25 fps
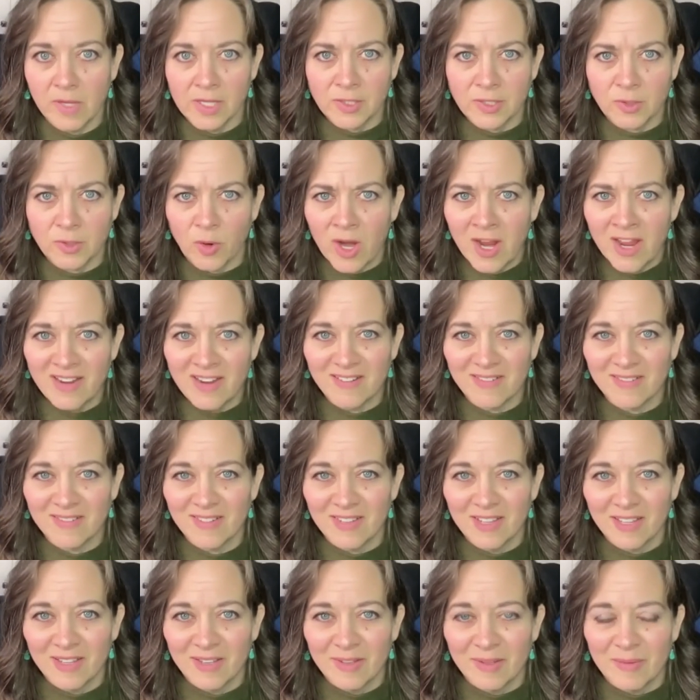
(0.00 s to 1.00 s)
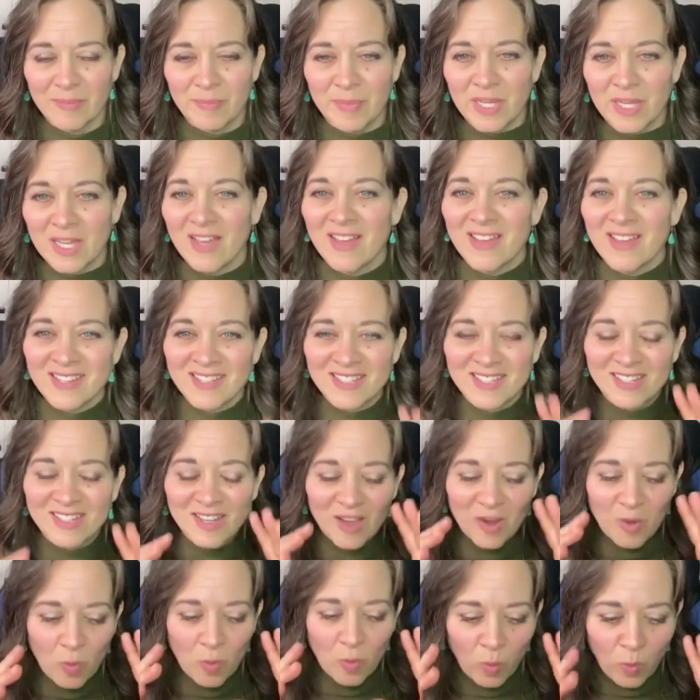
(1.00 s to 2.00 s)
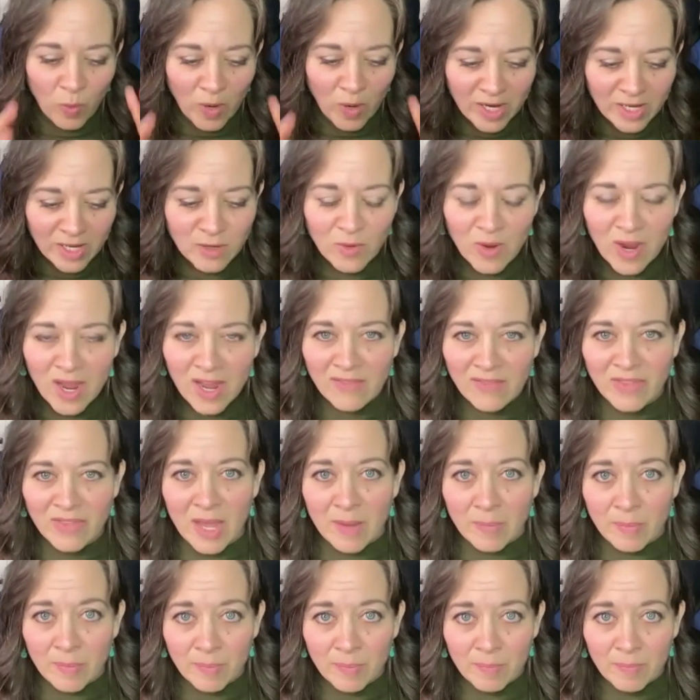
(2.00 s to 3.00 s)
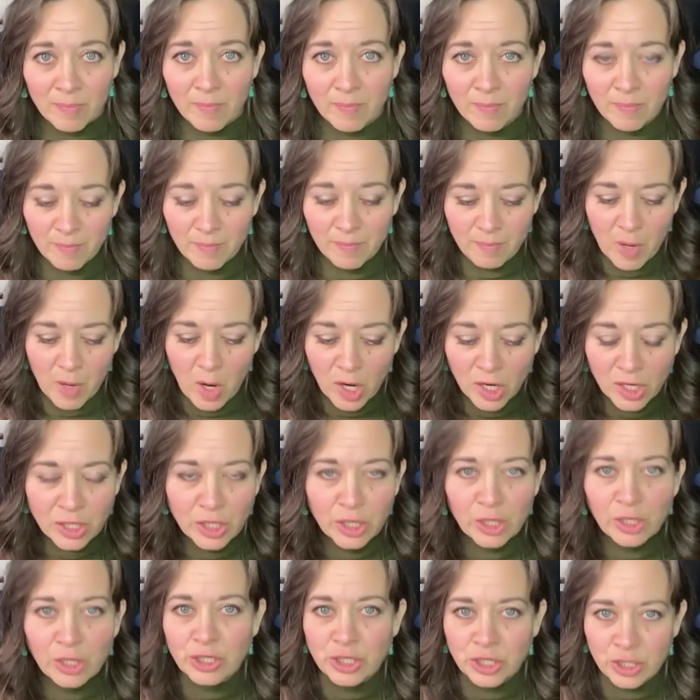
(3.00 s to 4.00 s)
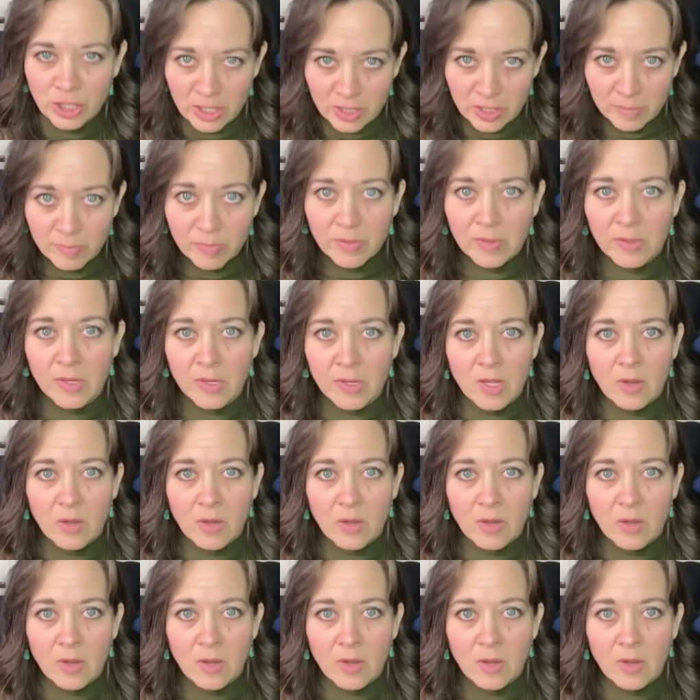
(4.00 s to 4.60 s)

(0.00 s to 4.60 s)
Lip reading: it's great. Because when you have that partnership,